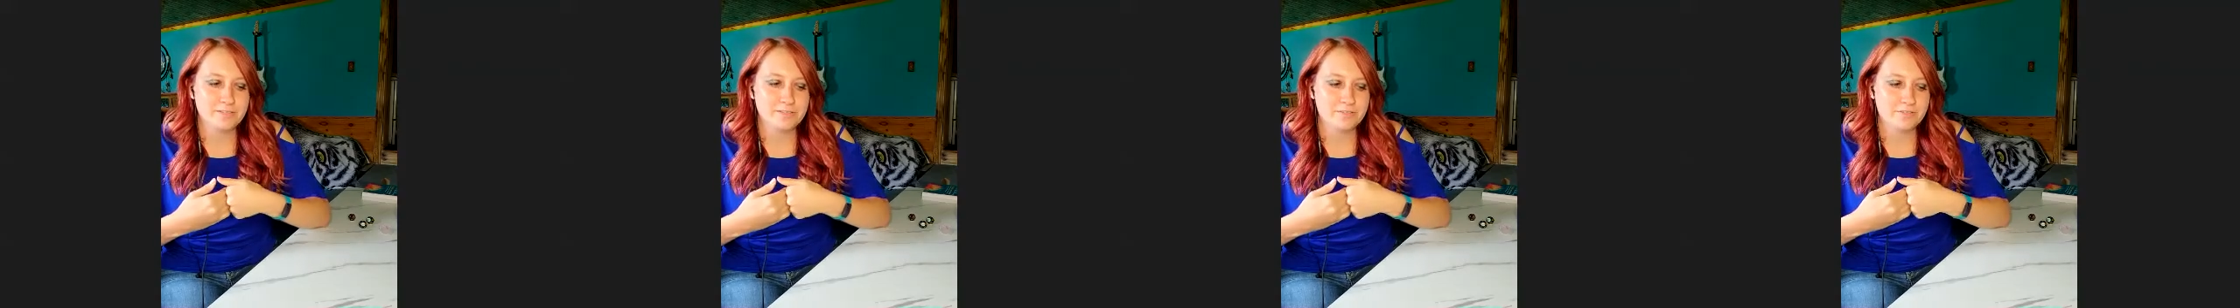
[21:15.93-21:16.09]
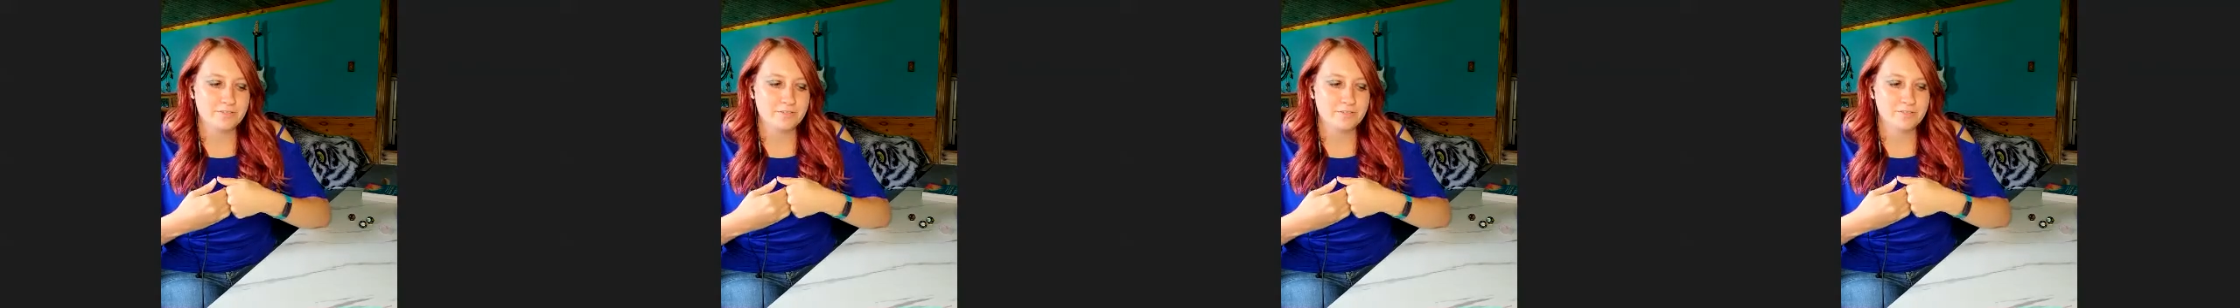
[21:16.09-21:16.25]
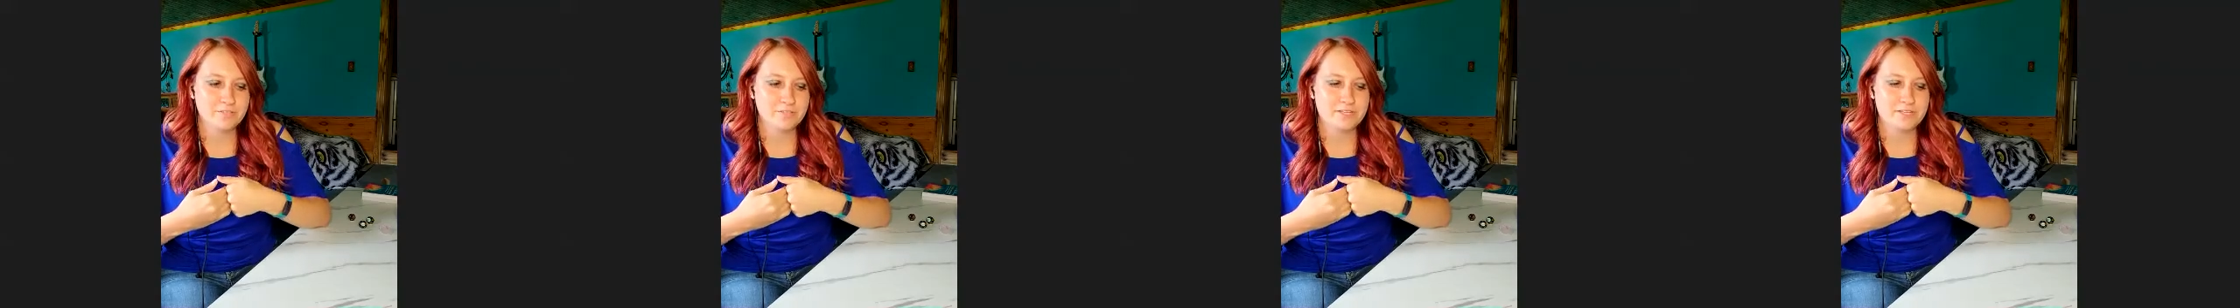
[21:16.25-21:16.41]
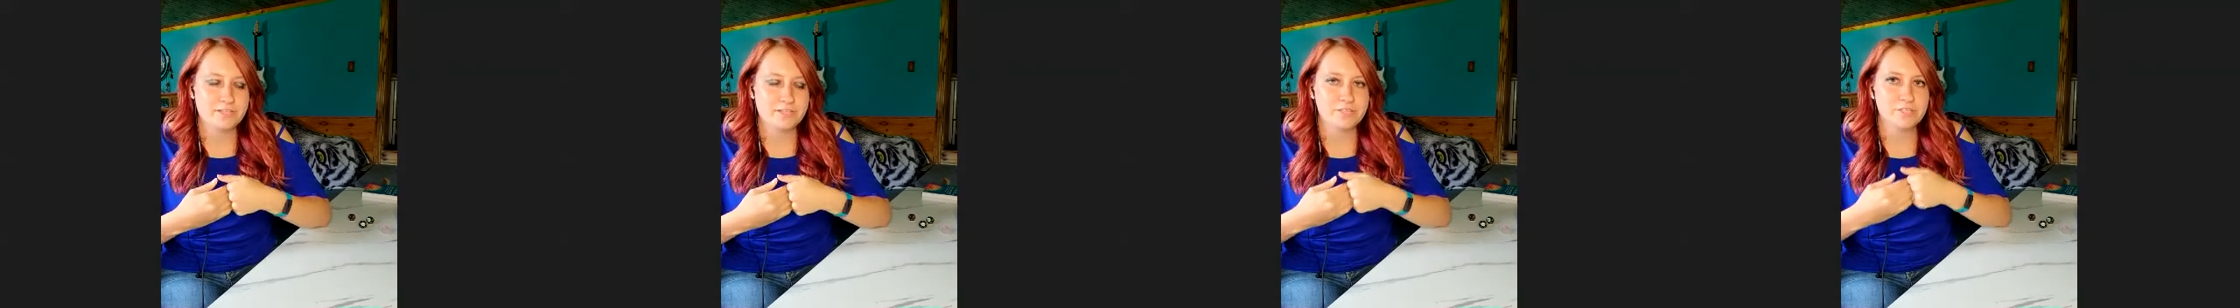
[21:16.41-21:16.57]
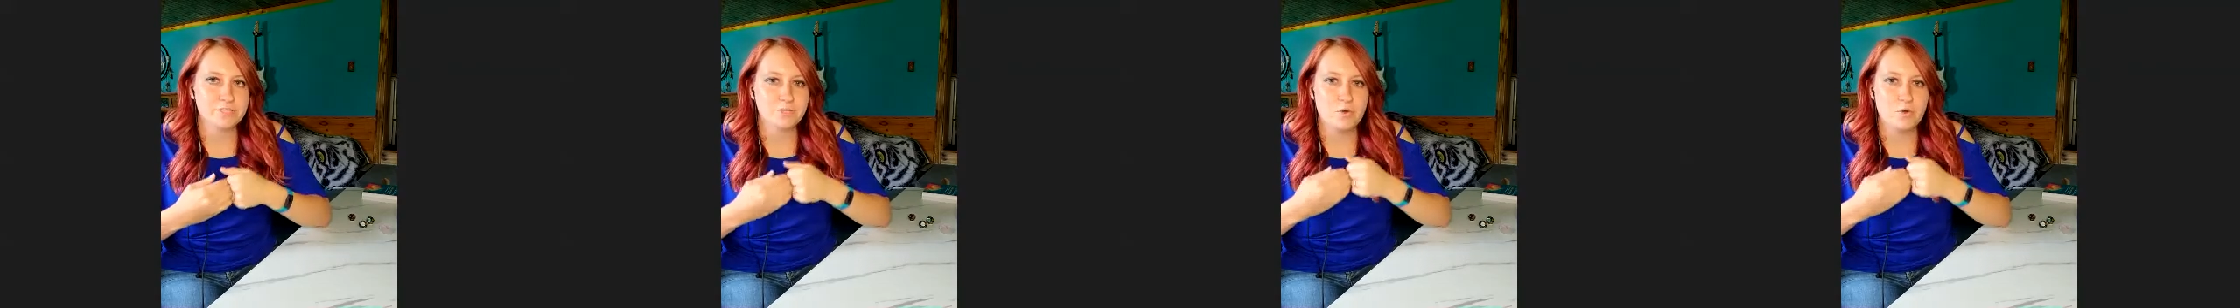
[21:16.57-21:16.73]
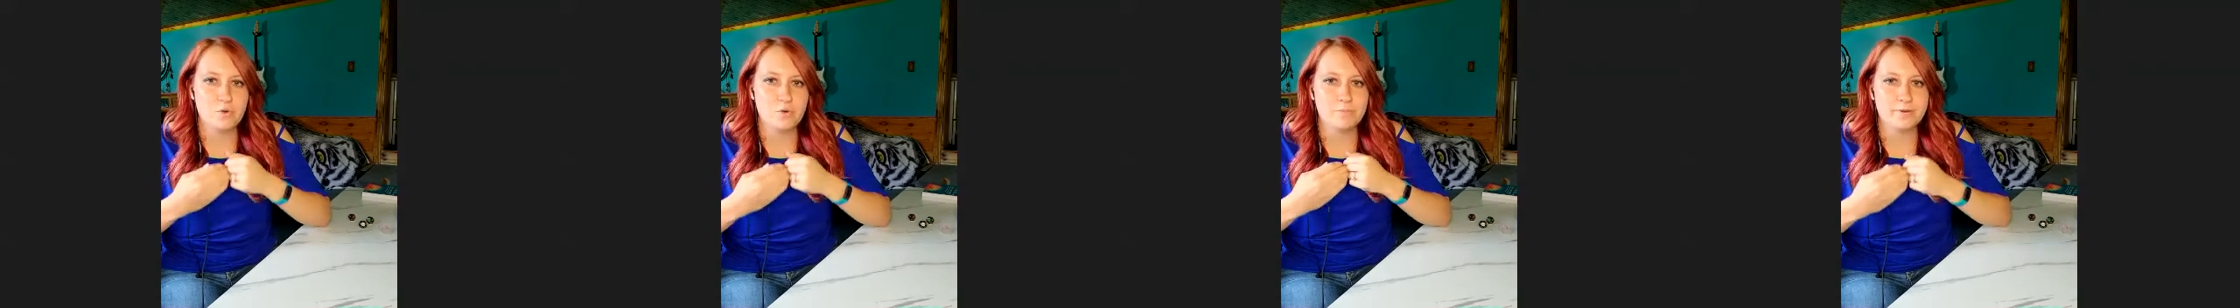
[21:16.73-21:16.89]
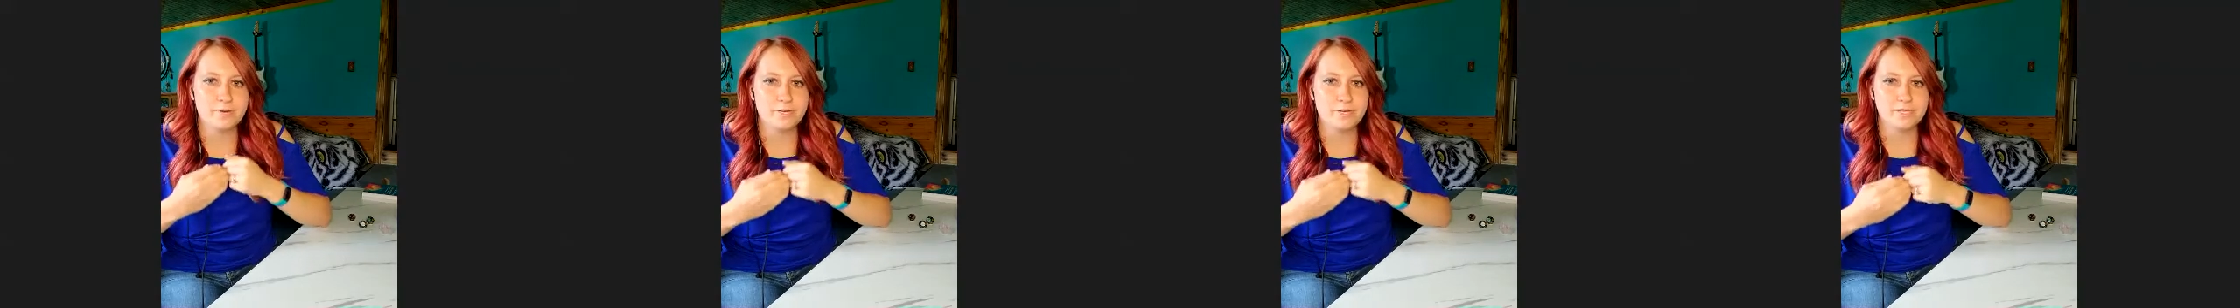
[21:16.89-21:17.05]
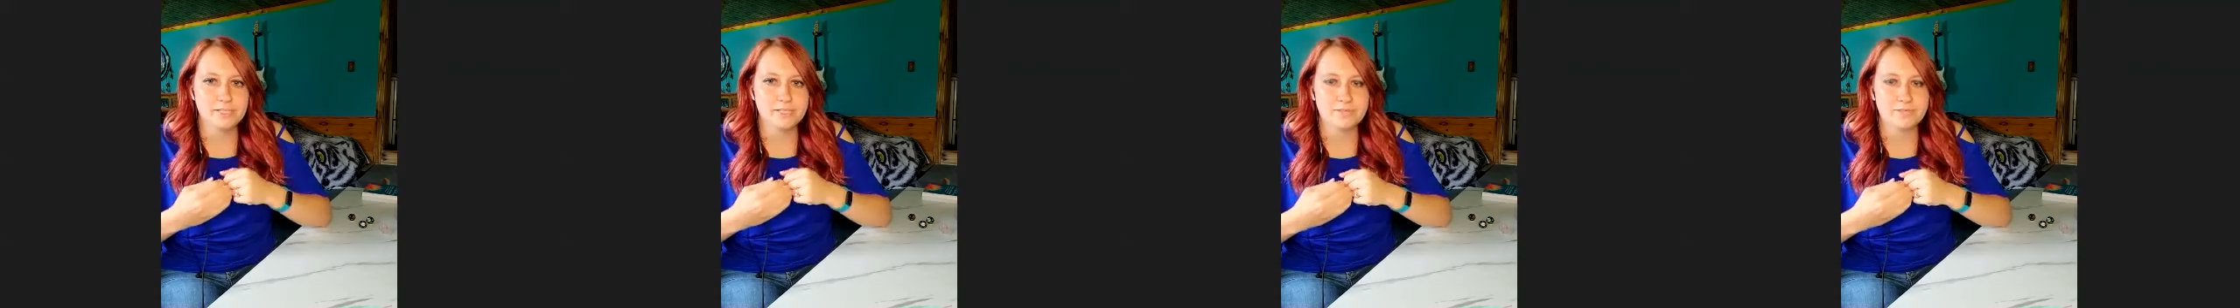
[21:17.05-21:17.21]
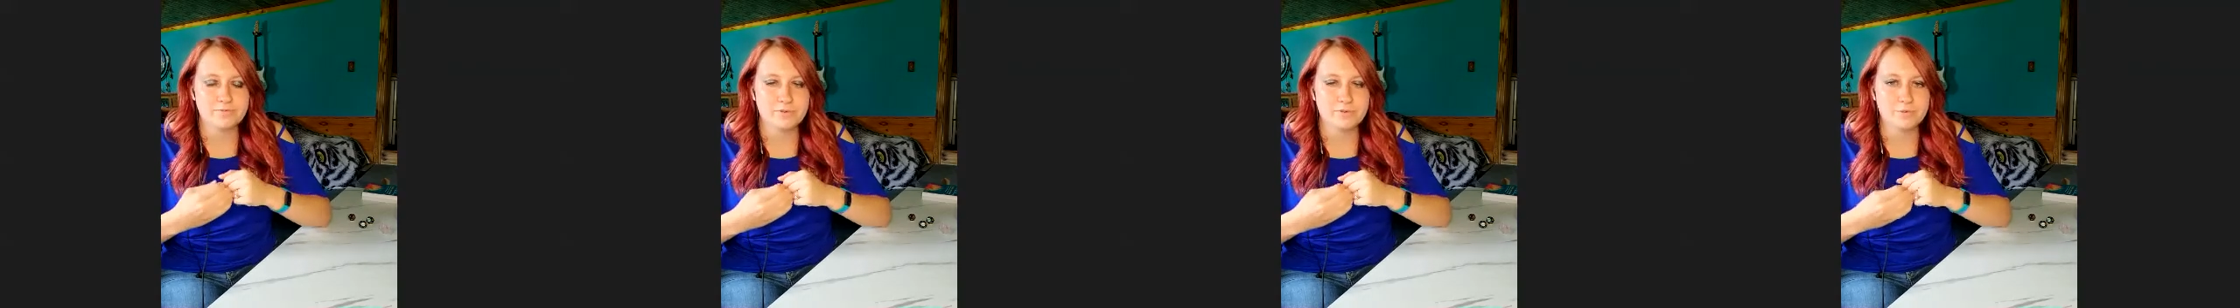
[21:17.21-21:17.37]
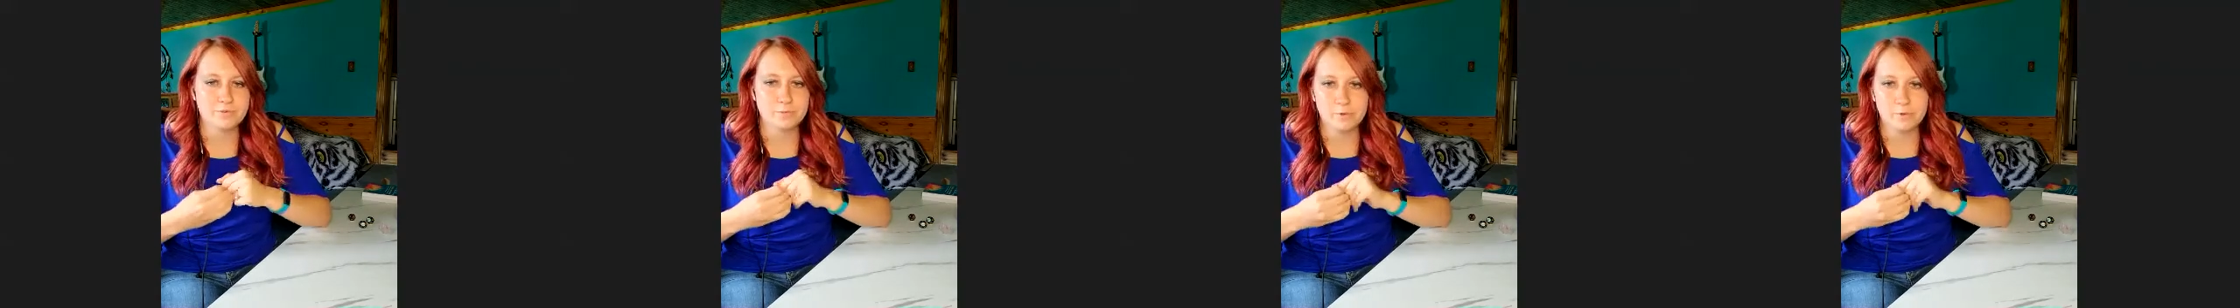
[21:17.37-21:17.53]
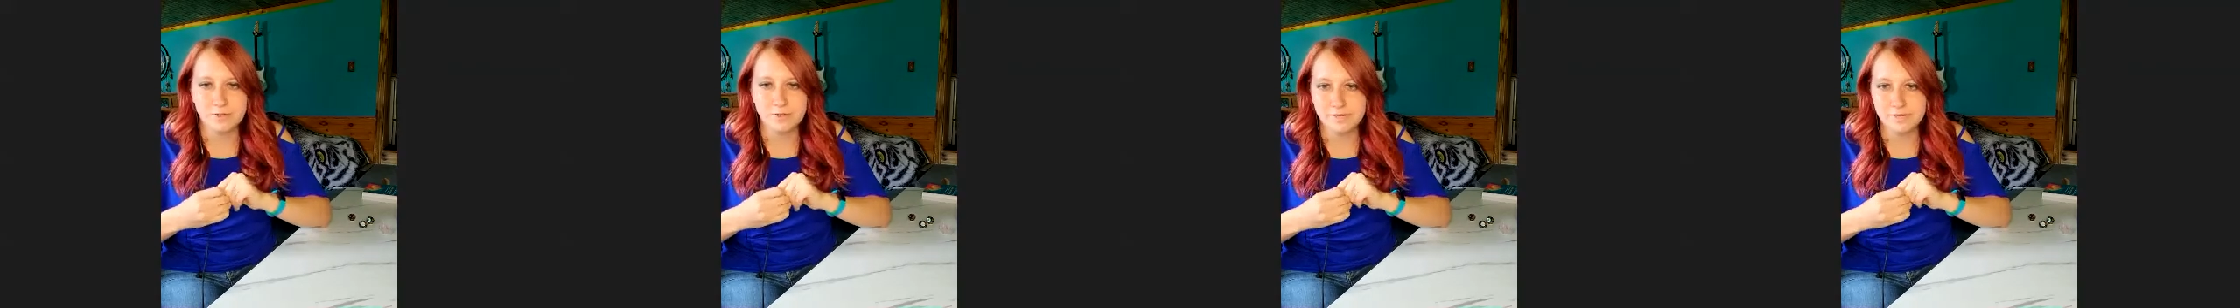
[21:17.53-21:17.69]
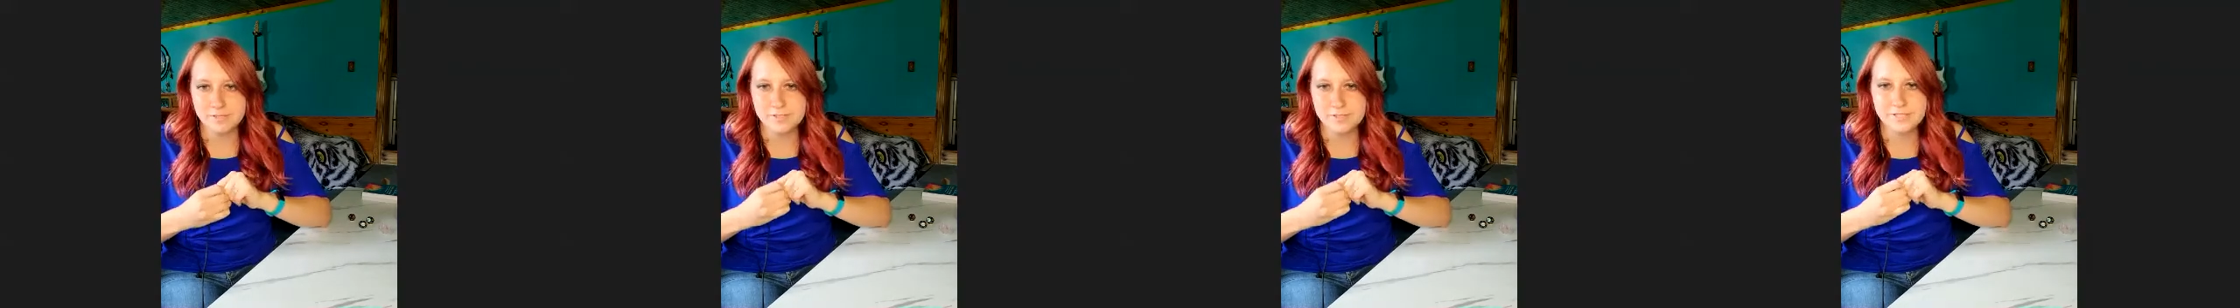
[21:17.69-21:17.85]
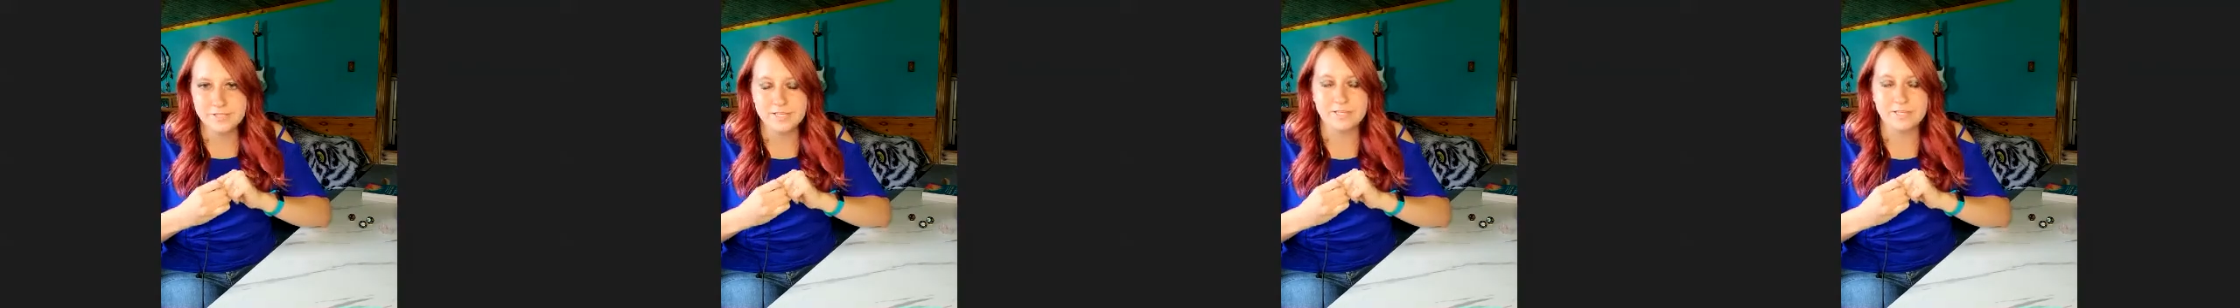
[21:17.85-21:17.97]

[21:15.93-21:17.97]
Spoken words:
there's like so many different ones.